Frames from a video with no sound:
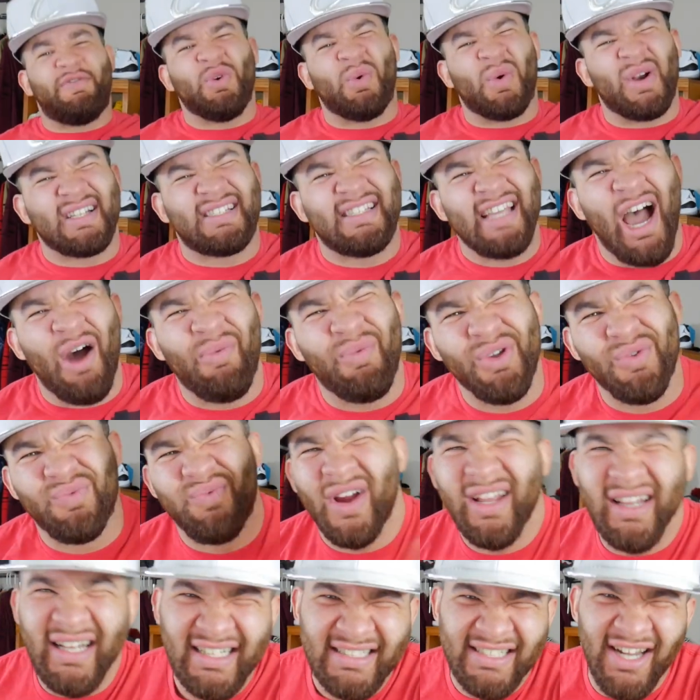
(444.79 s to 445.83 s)
If you want to see how we
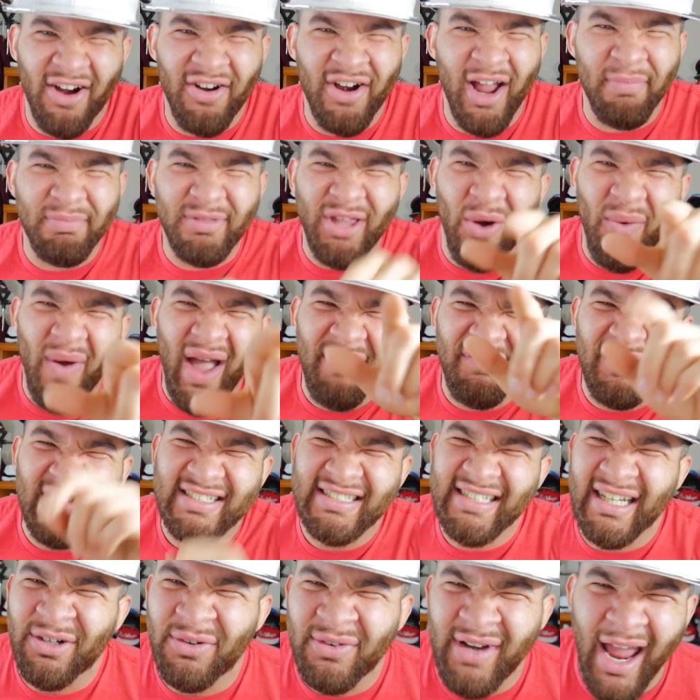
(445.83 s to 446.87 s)
really turn up, though, every
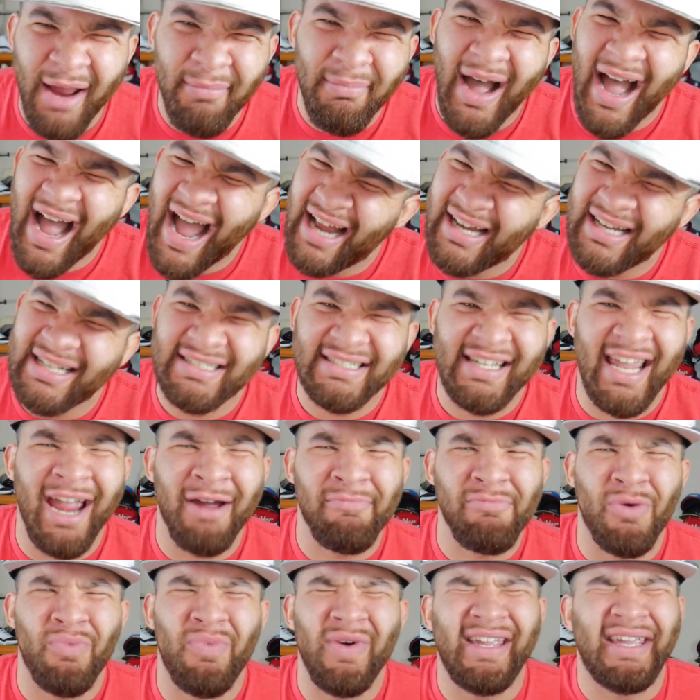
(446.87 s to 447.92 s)
single day behind this
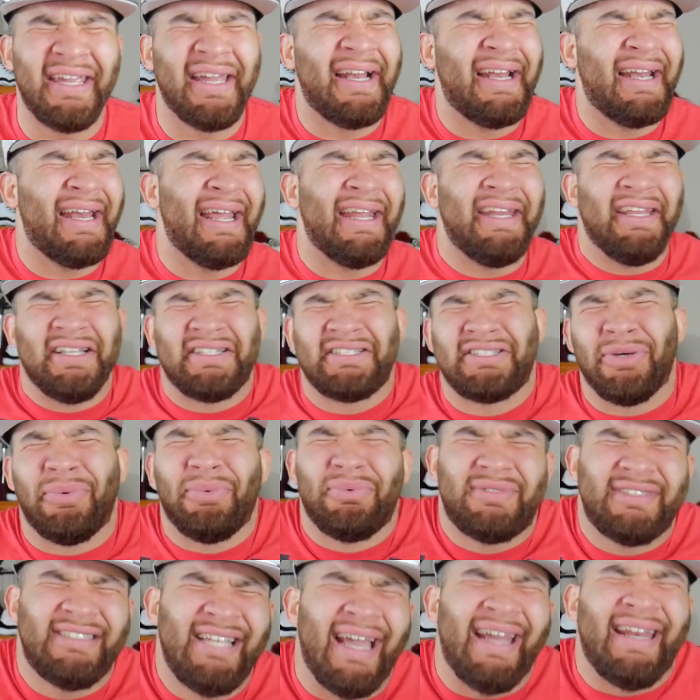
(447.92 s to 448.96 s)
camera, we get litty
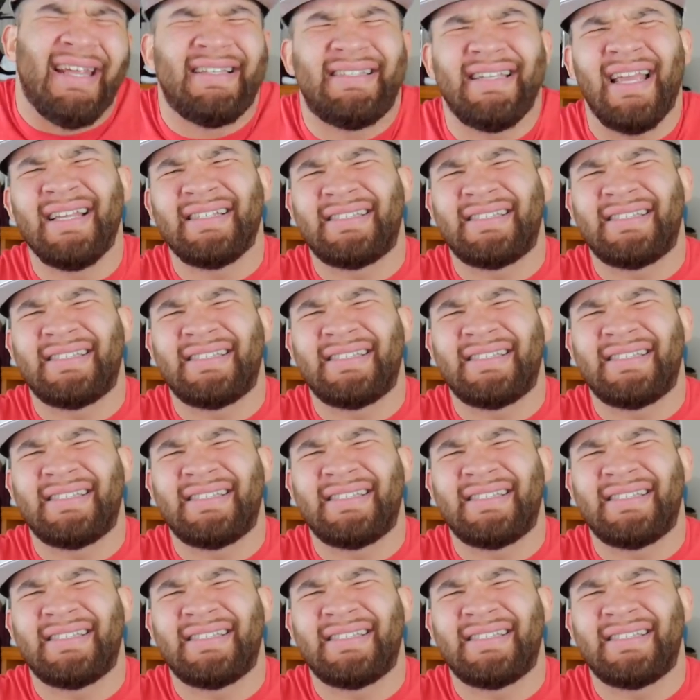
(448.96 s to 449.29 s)
two titties.